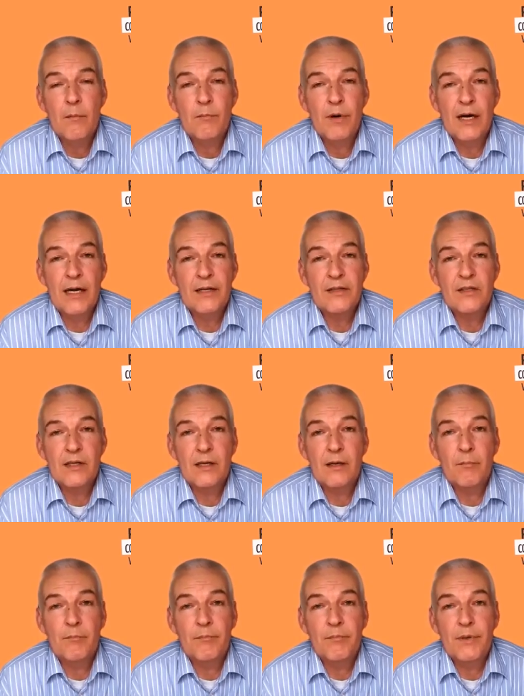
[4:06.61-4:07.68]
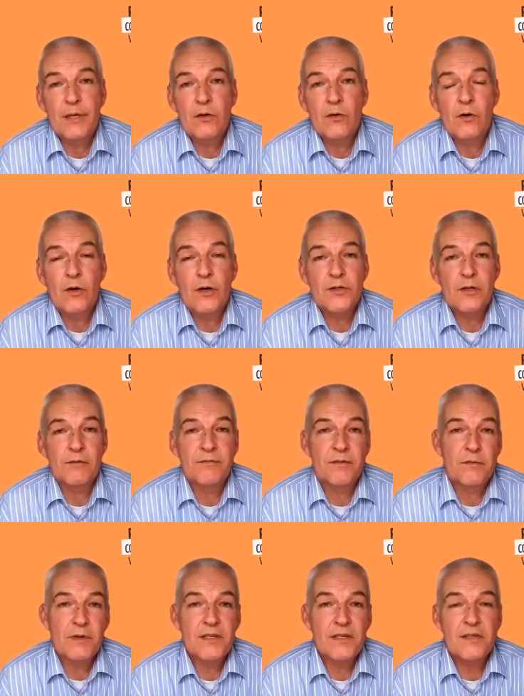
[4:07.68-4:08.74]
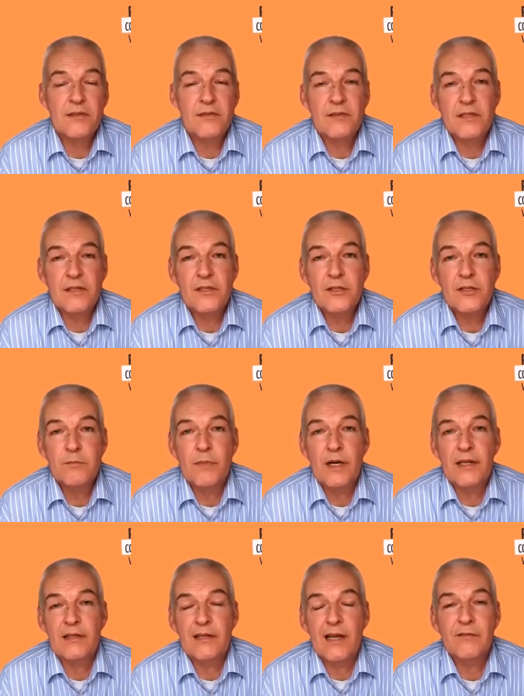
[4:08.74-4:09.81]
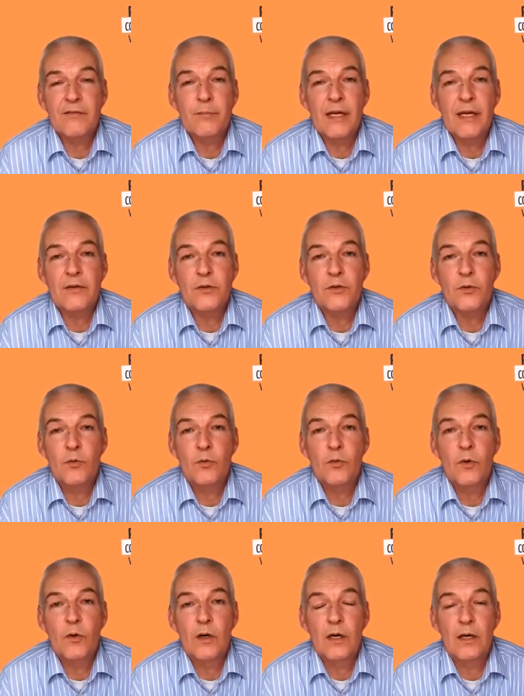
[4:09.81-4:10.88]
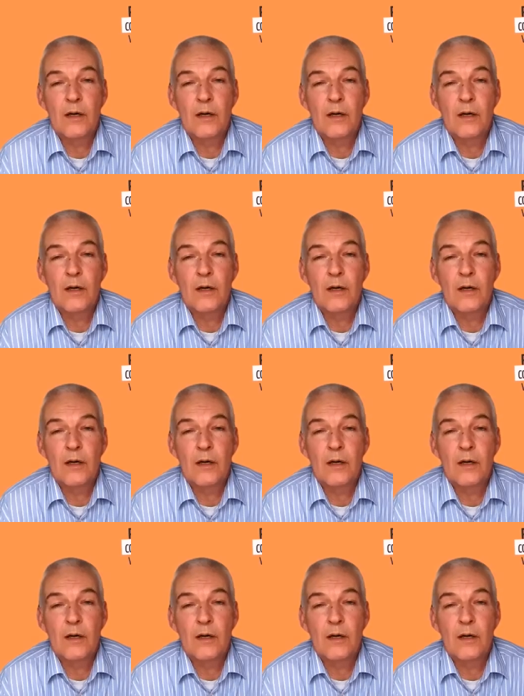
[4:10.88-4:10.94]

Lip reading: But because of a recent decision by the government to